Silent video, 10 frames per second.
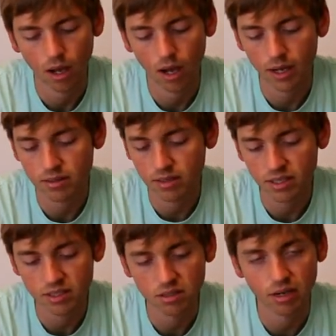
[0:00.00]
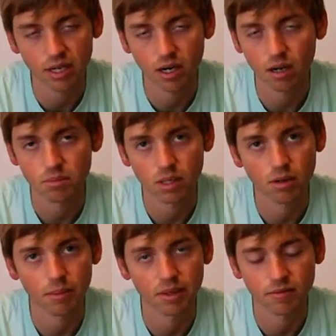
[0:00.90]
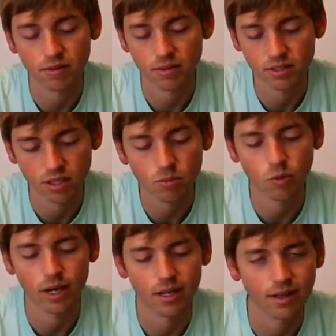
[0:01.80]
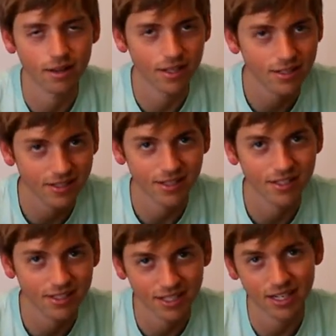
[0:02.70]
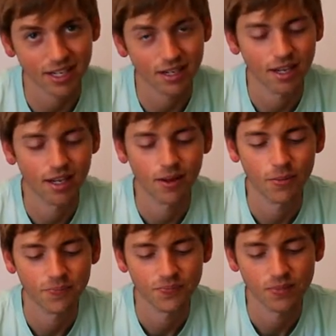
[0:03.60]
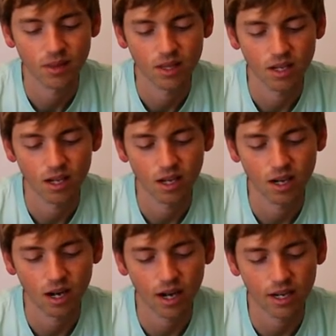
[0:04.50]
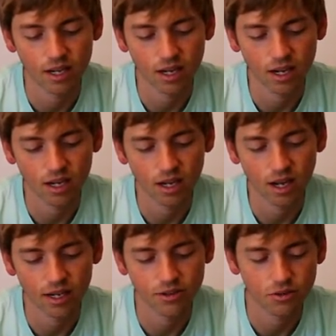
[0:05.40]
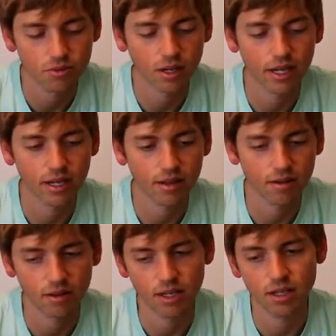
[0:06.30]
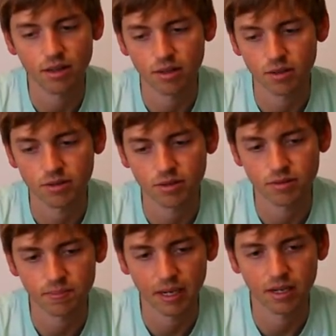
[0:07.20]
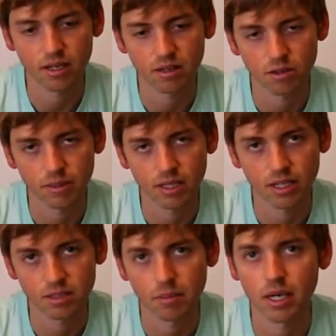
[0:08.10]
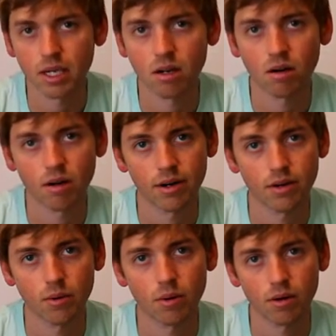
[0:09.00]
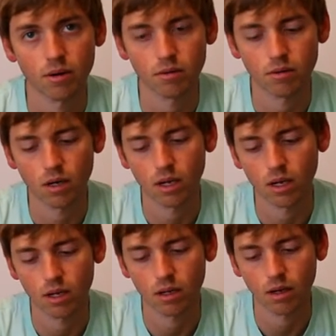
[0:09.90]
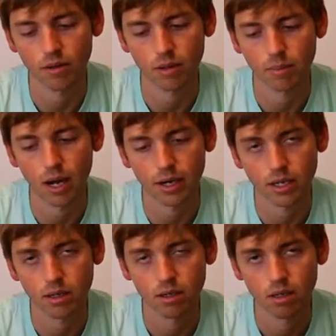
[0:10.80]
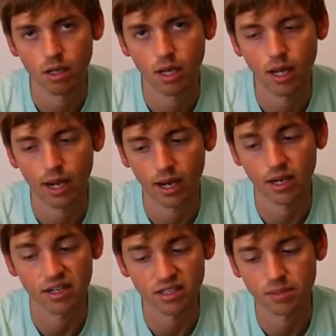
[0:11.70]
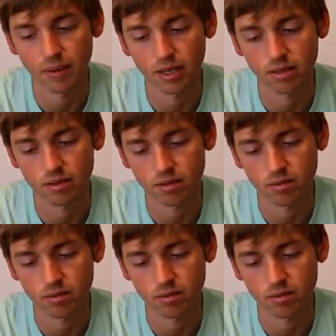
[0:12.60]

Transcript: I think it's a great combo. I mean, for the subway, this is it. I do like the ethos of spending a little bit less money on your on the body, and I did spend